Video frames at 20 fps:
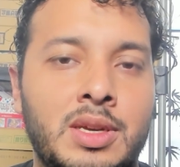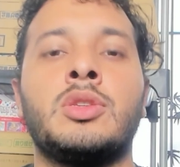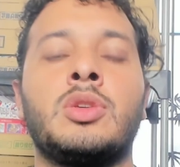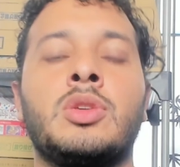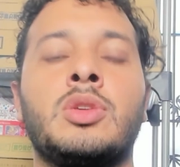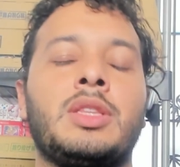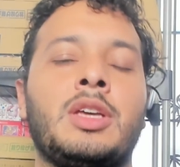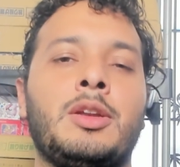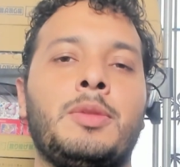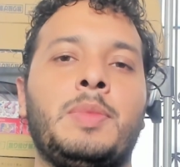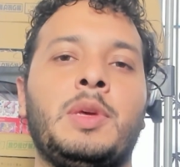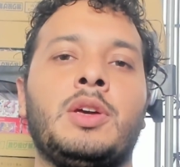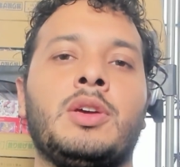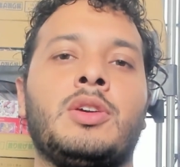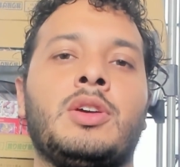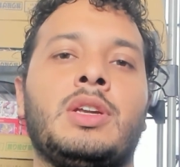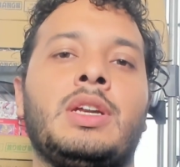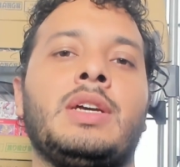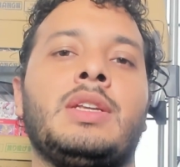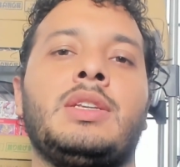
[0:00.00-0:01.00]
So I thought it'd be a
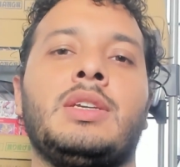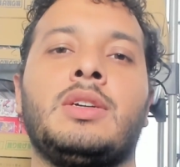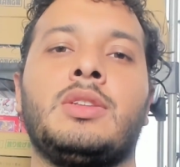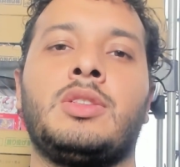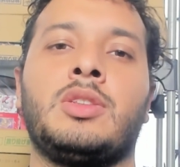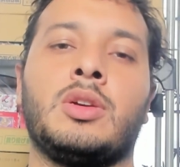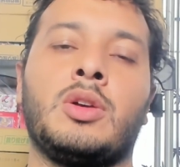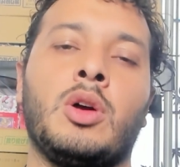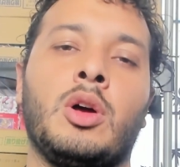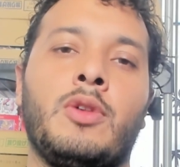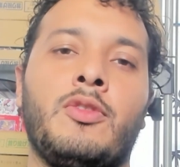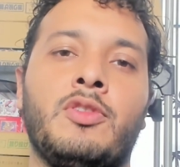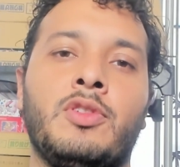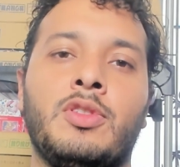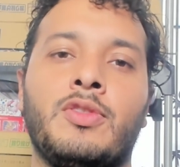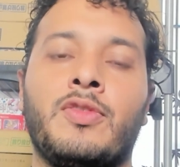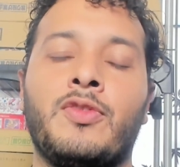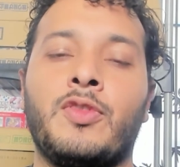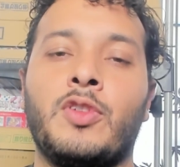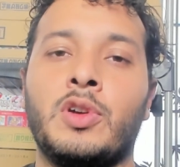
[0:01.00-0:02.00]
good idea to go over the
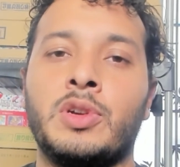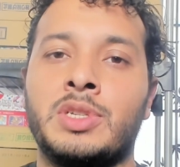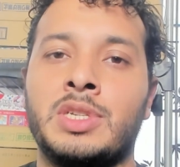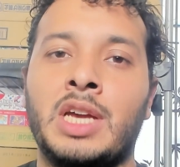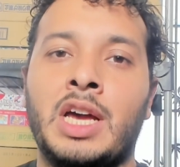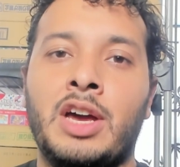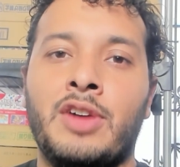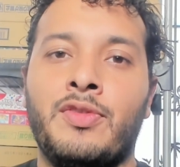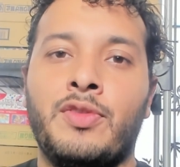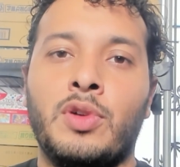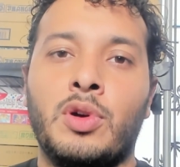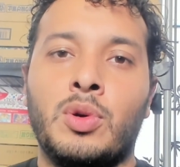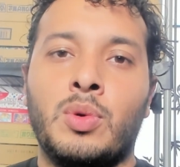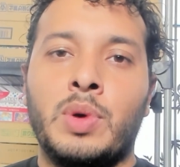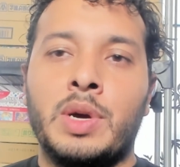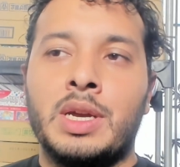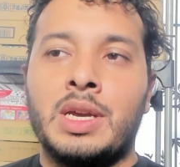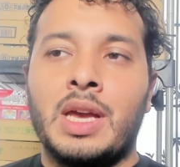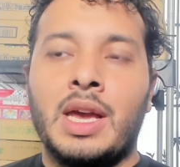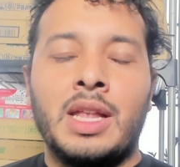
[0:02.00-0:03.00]
first half real
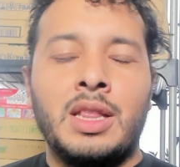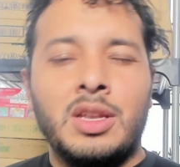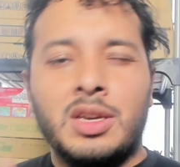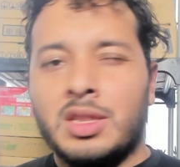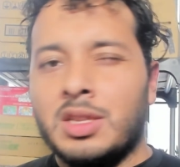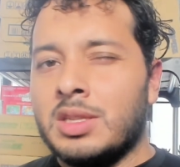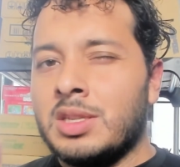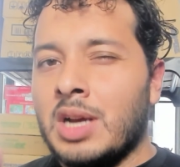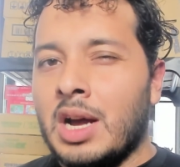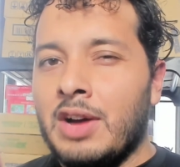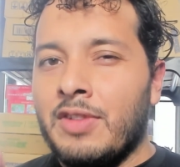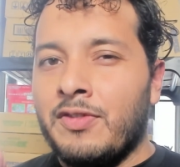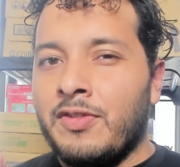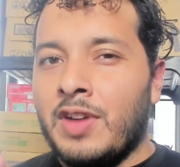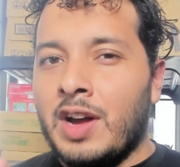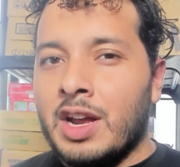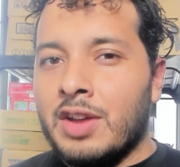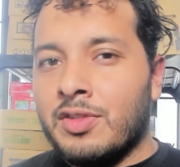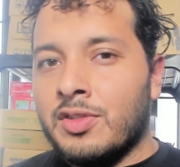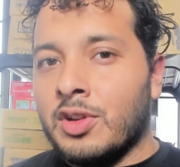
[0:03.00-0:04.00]
quick and look at the top
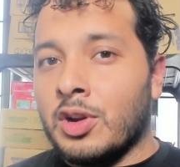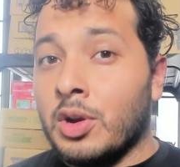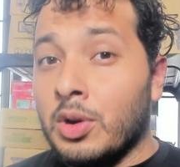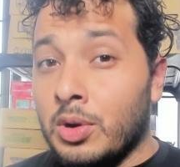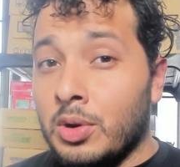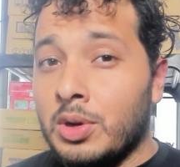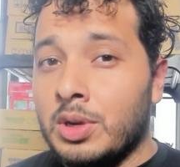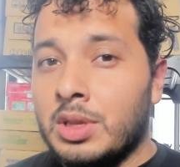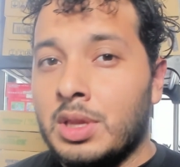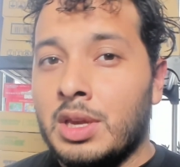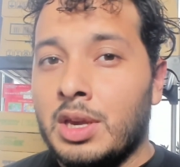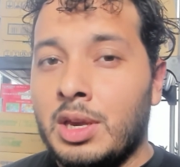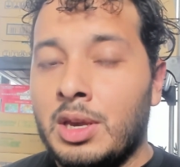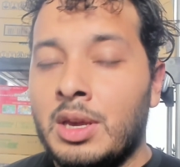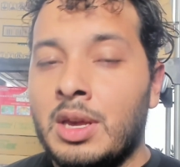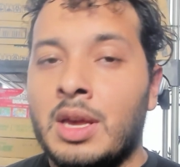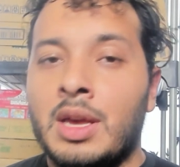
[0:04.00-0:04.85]
5 currently,